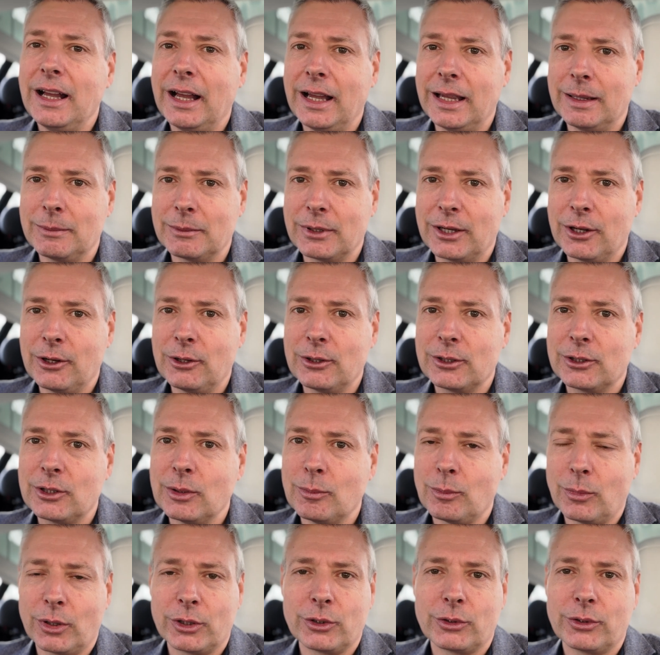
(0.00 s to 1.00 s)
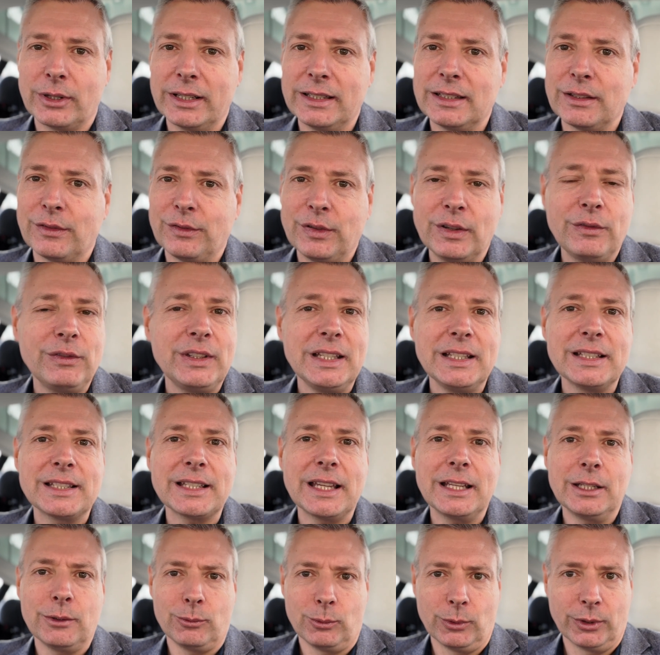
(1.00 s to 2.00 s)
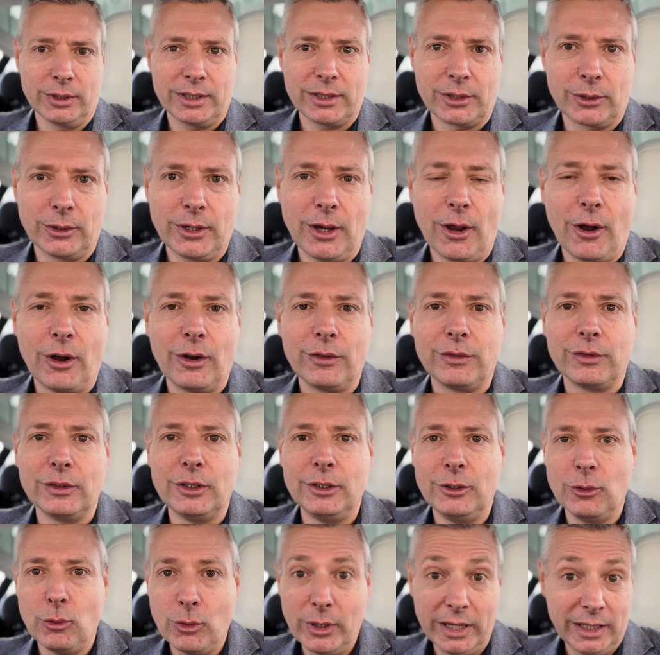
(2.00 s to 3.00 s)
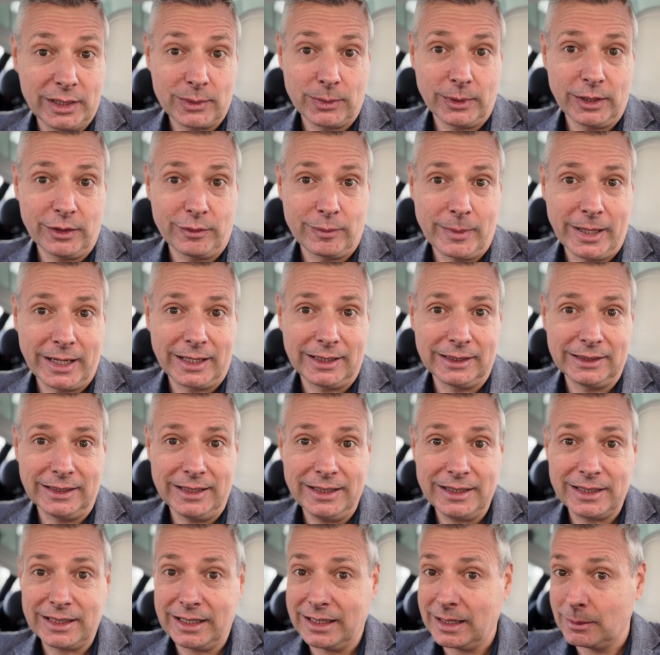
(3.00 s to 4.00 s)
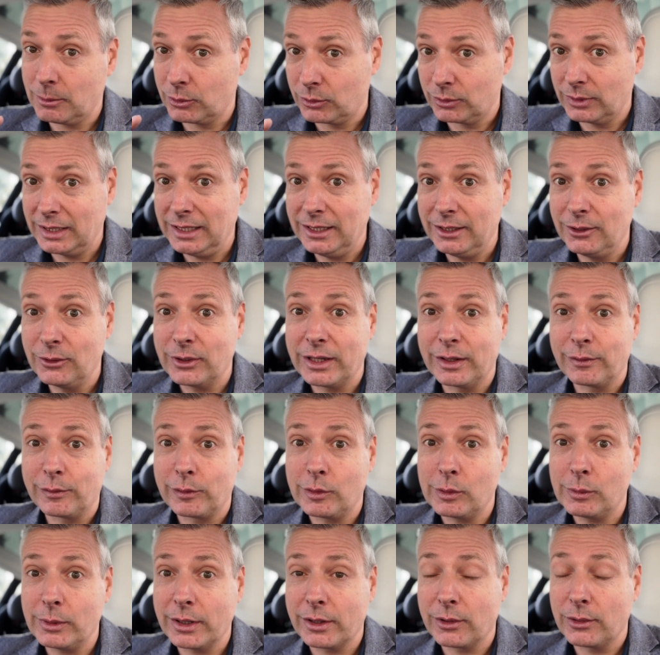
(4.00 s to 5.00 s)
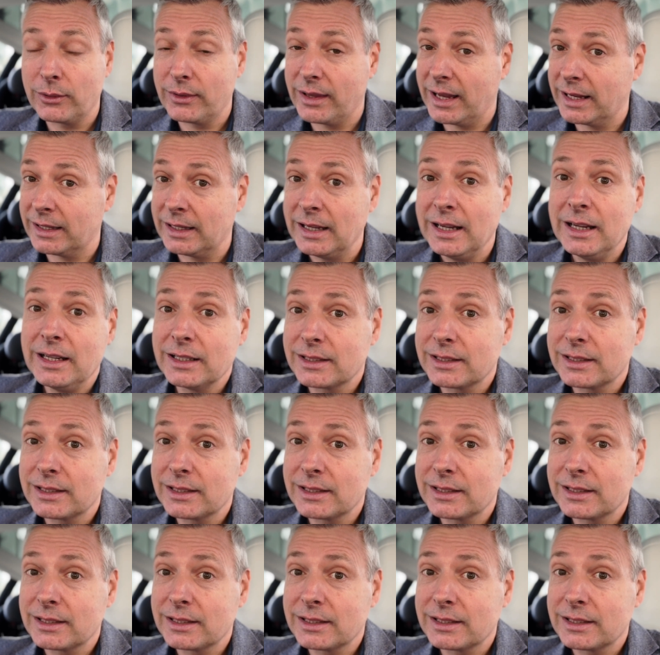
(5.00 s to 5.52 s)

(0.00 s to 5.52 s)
I'm going to moderate the 15th anniversary of Lukix, one of my clients. I'm really looking forward to that.